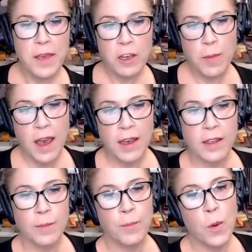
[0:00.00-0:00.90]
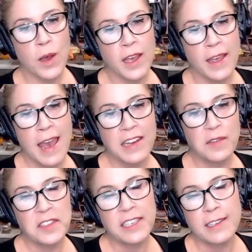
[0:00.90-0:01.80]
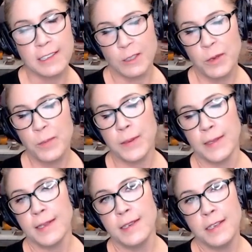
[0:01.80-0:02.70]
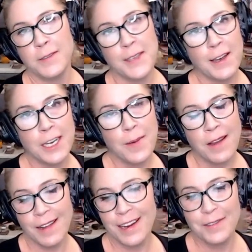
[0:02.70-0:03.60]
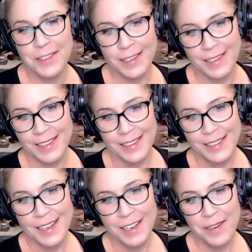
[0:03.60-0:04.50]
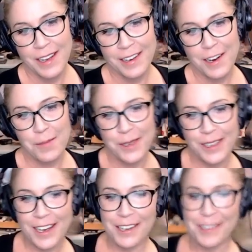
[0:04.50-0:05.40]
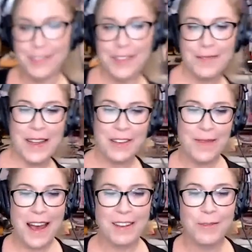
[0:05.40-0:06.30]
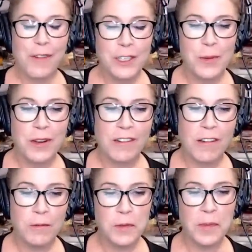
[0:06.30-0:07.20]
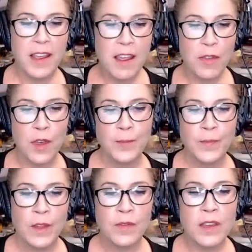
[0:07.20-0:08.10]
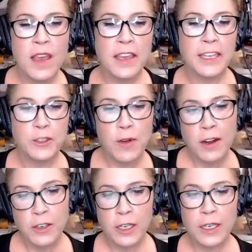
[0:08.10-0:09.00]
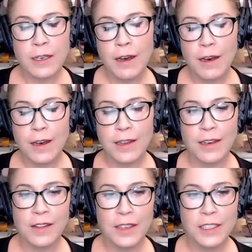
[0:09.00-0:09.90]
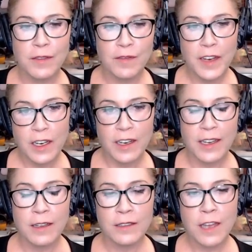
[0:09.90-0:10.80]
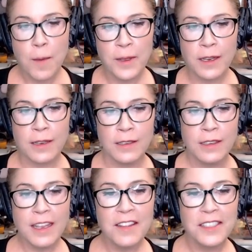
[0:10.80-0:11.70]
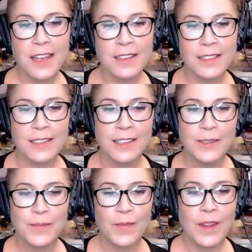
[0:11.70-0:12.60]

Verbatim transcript: the mailbag. Boy, NFTs. People love talking about NFTs. Uh, we got a couple of mailbags. First one comes from Keith, the geeky trucker, on this very topic. Keith says,